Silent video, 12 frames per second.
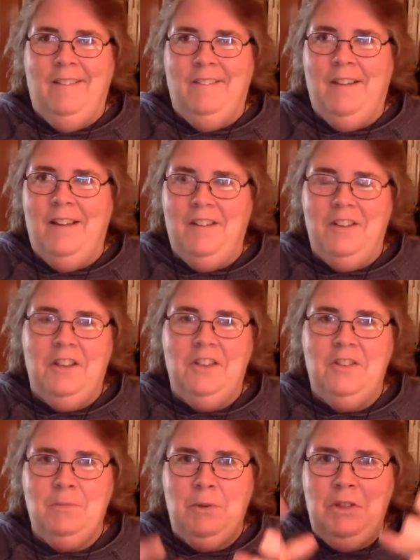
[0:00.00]
wow, you could
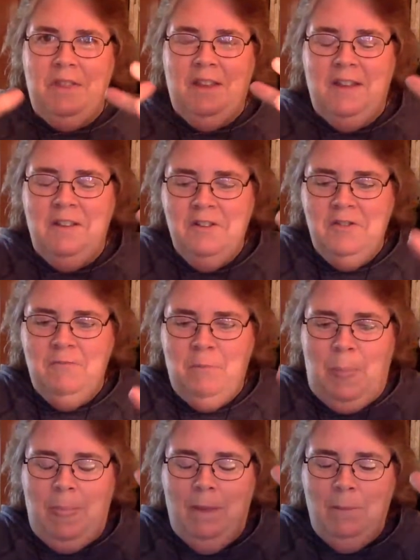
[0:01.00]
just put the
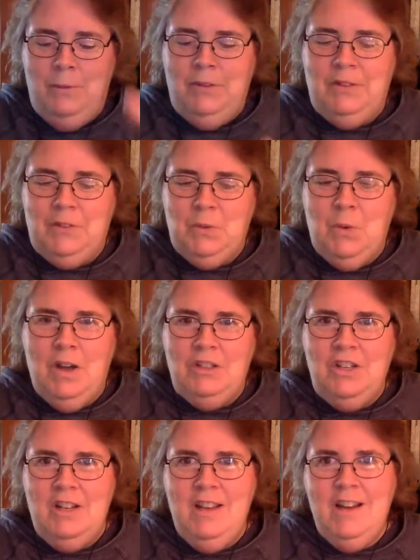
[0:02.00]

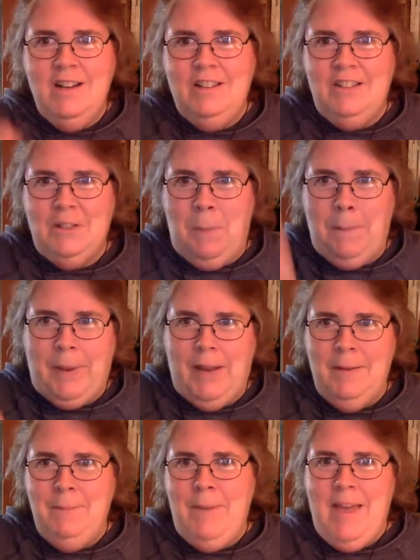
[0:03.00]
squash in there and just
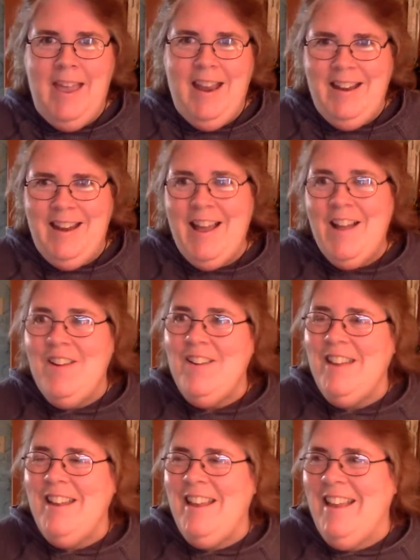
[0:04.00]
bang it
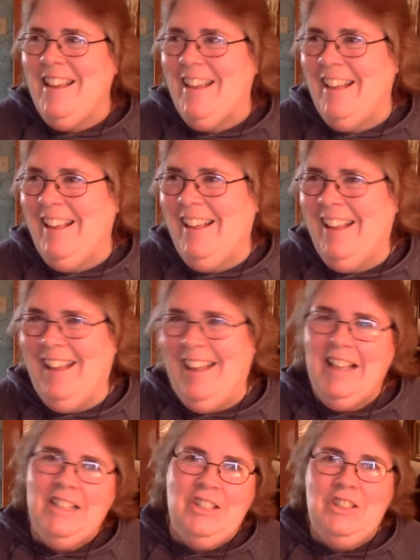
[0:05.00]
down and
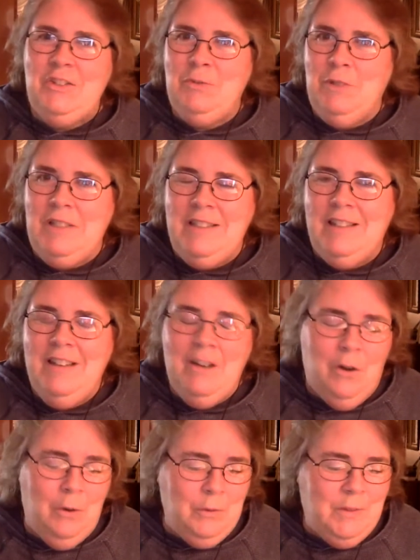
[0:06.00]
just rinse it,
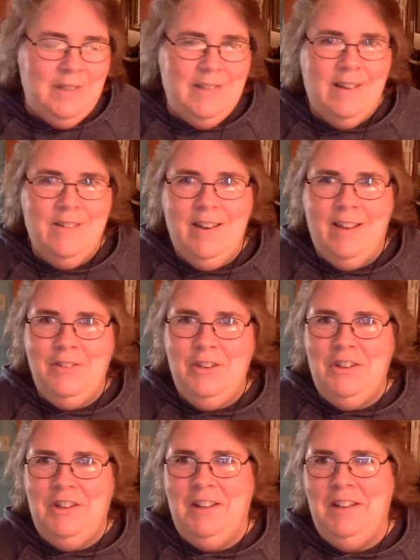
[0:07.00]
hose it down after
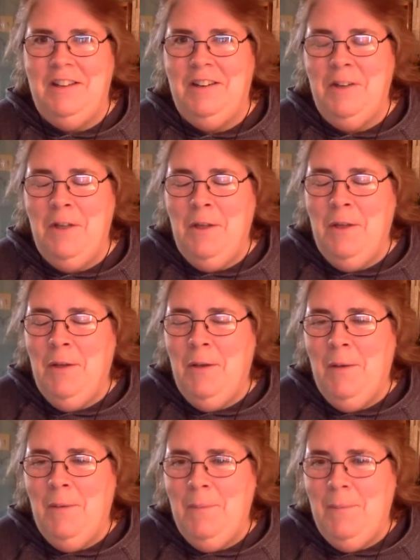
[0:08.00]
you're done.
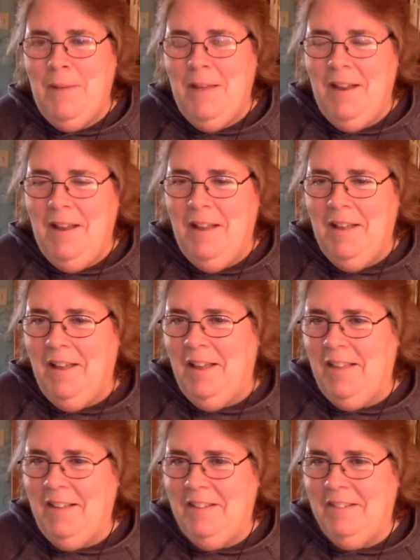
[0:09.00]
But I
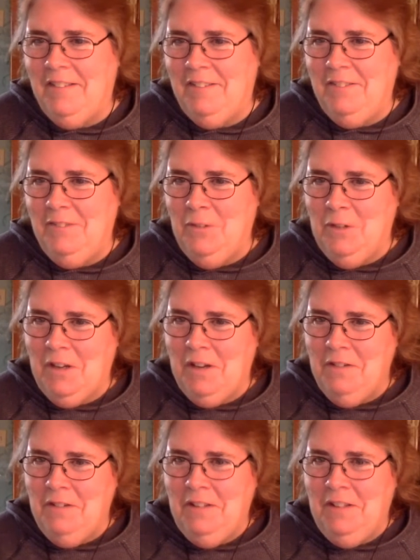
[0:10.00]
think that would work
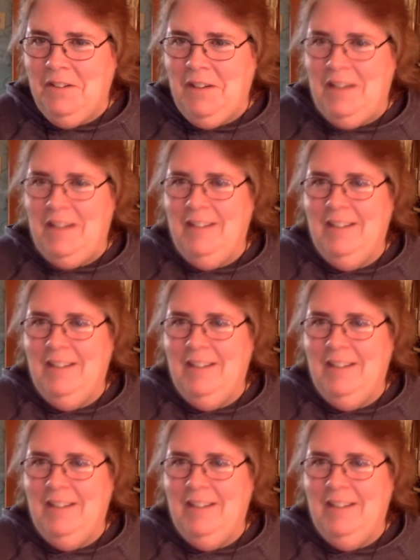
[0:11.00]
out really great.